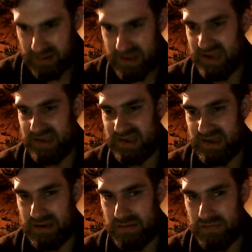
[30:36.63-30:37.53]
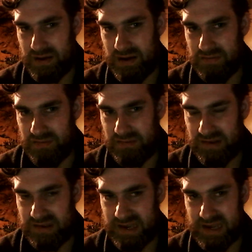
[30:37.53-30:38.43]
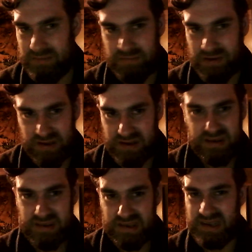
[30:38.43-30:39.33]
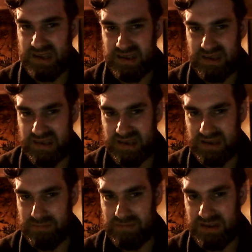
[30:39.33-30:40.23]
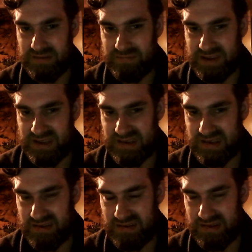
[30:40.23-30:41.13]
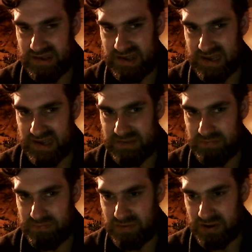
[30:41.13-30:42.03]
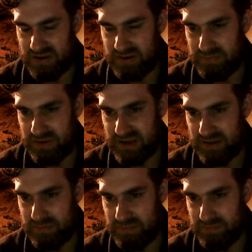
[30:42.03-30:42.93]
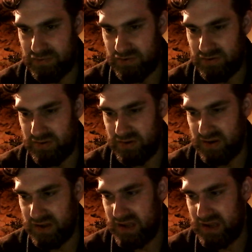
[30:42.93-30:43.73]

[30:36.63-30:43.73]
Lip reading: Is it her father on the tape? But certainly seems to be. So that's going to become important.